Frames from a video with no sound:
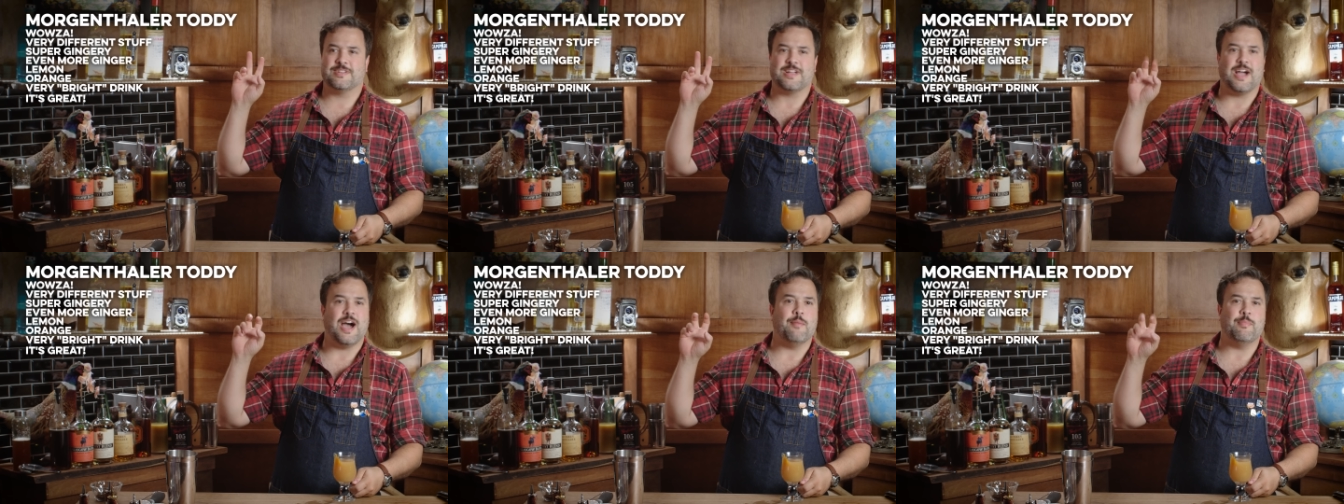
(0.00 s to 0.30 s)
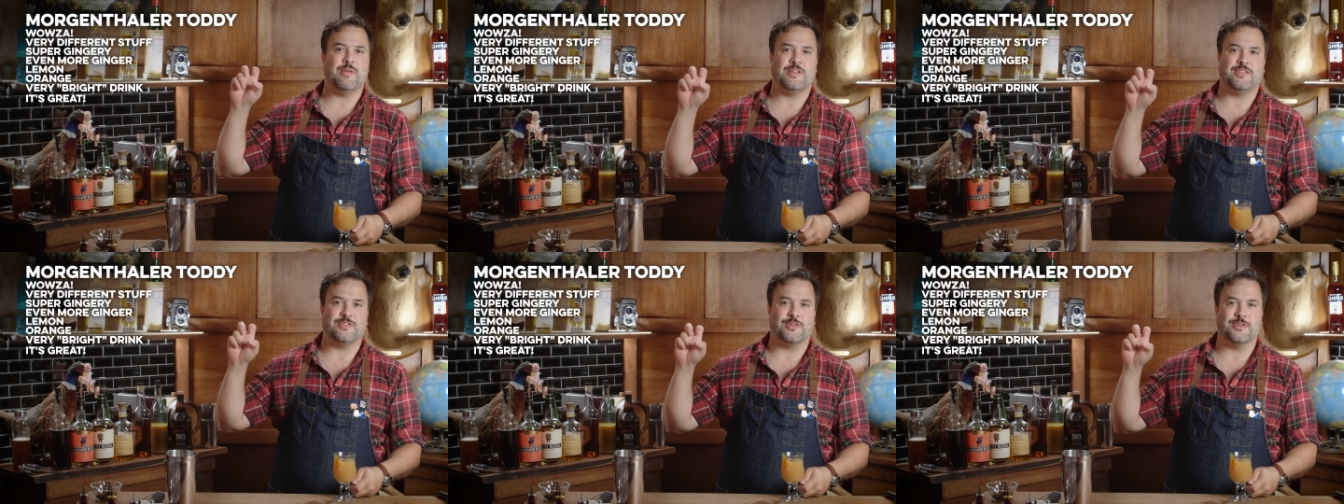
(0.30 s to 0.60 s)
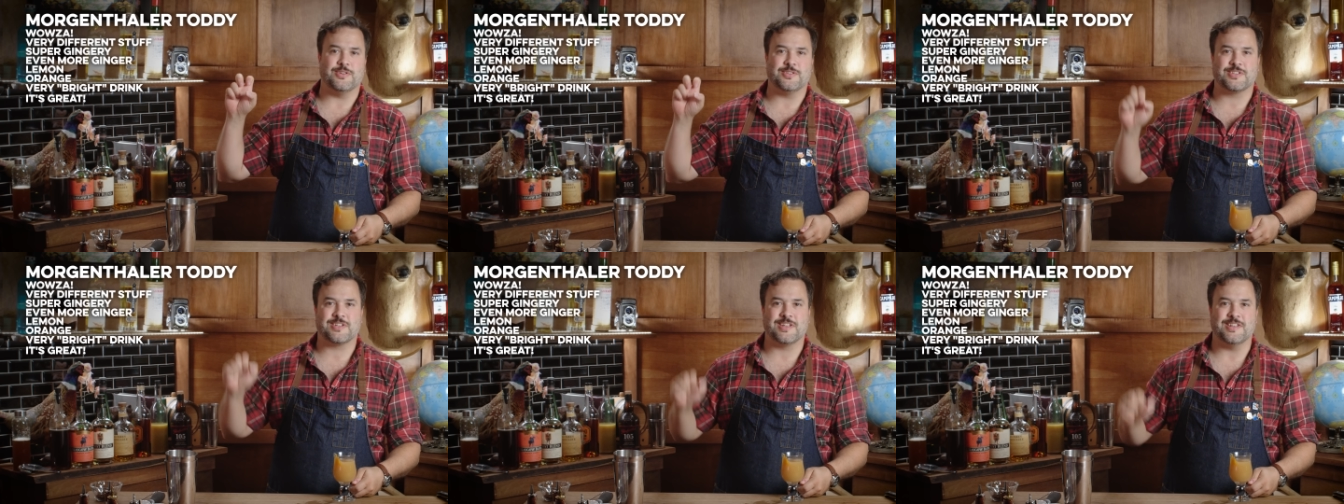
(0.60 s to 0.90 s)

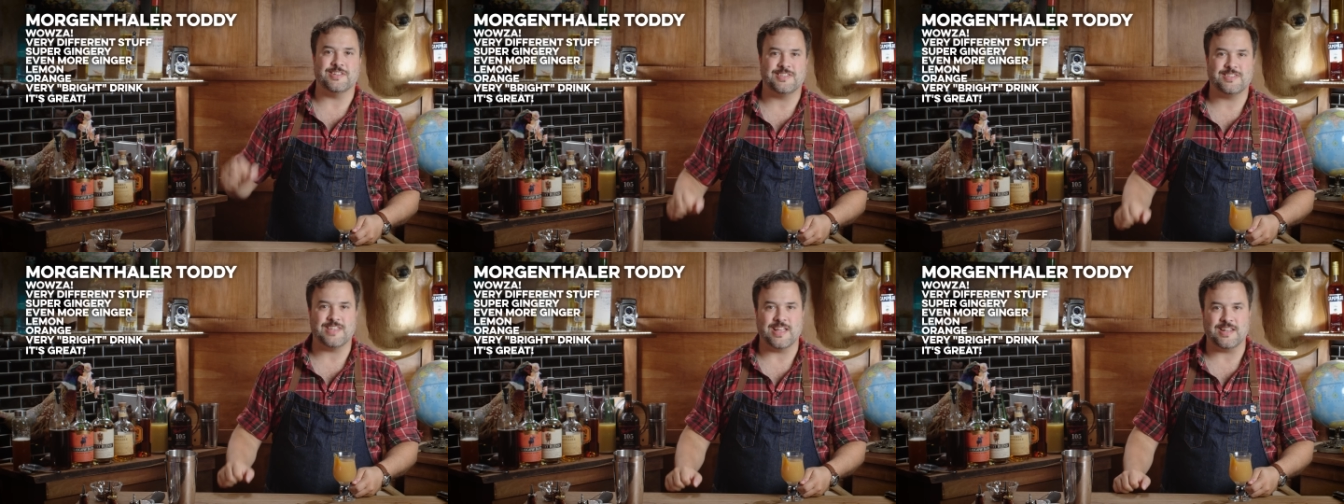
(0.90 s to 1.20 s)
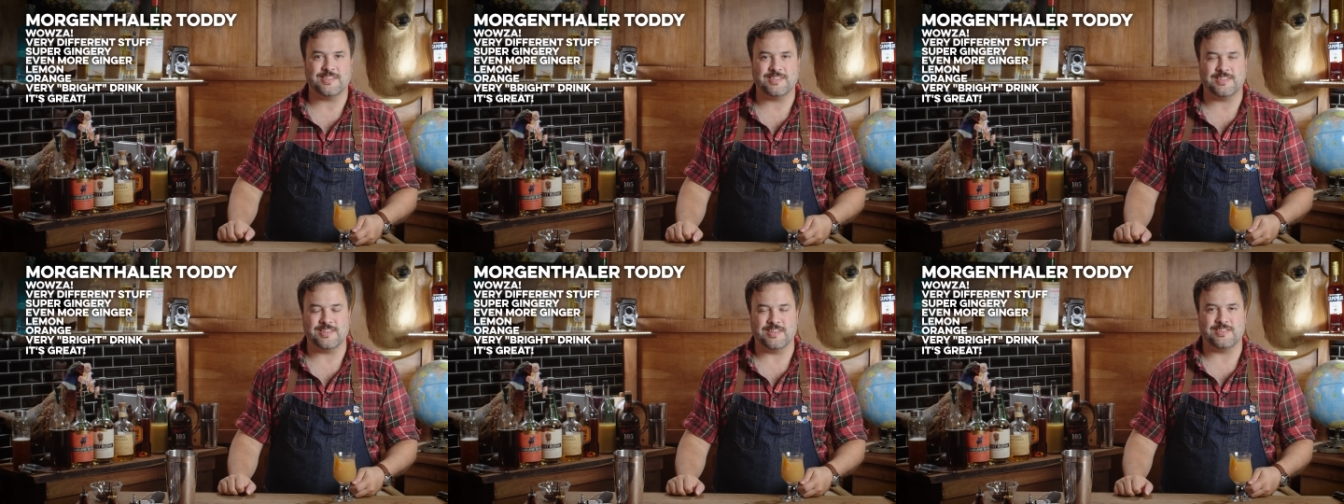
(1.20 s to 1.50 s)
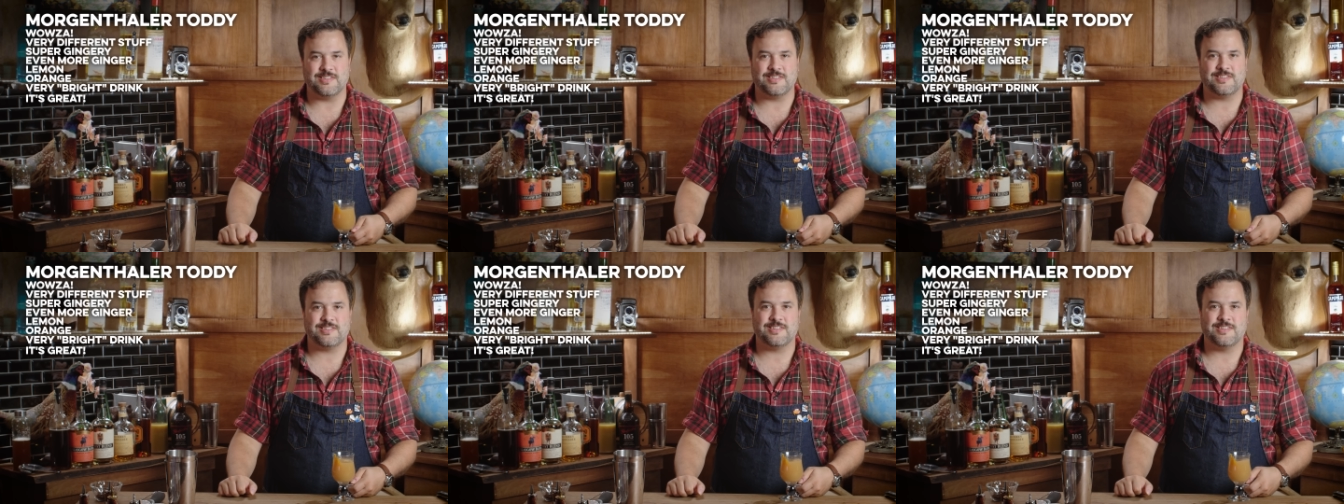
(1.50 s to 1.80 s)
commenter's
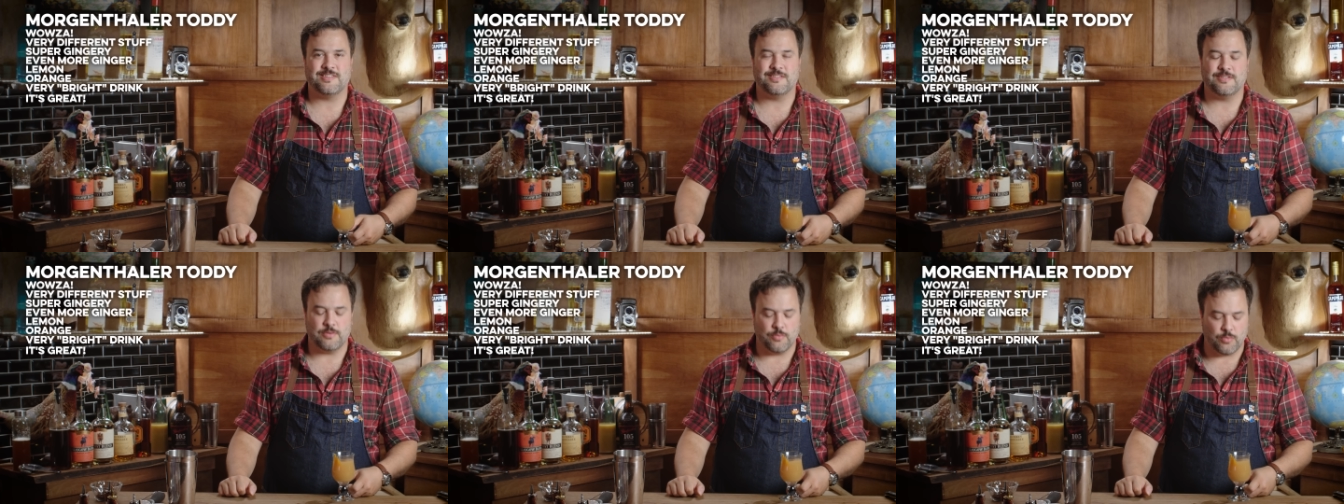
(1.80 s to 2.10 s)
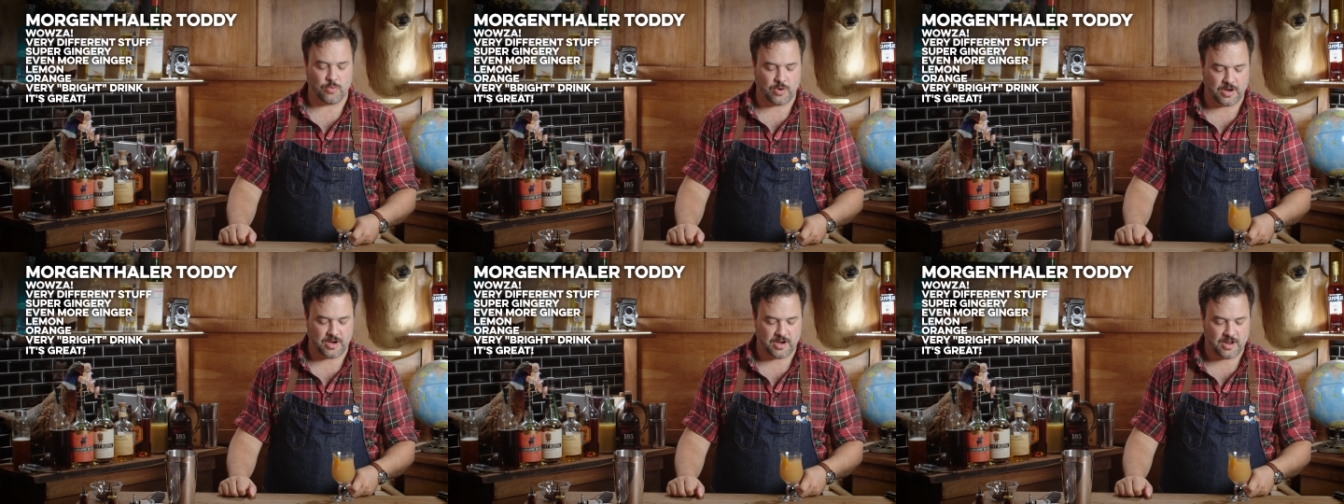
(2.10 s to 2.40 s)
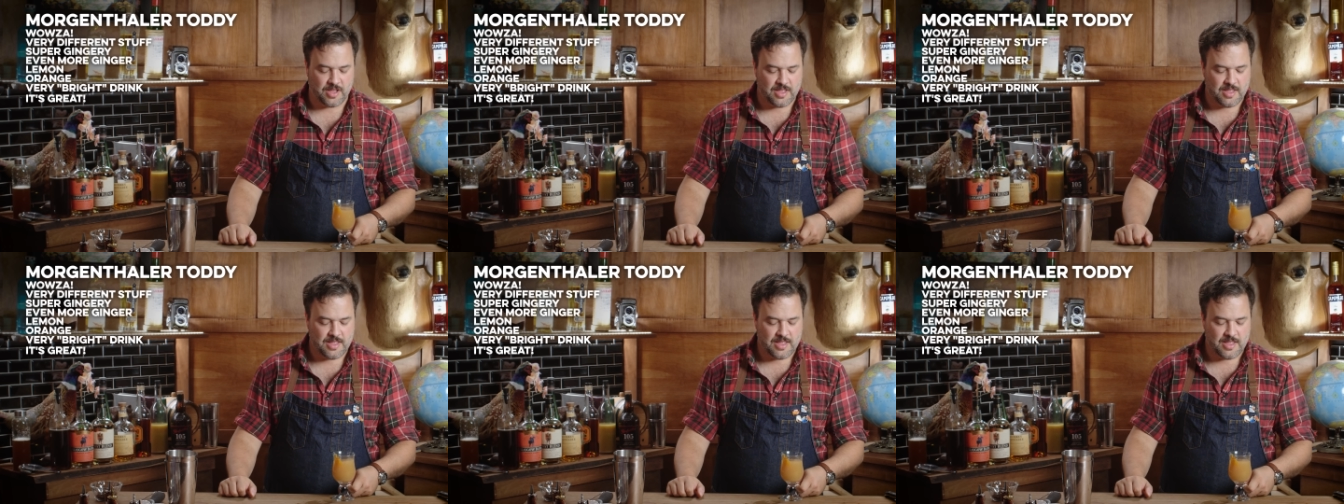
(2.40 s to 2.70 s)
consensus one.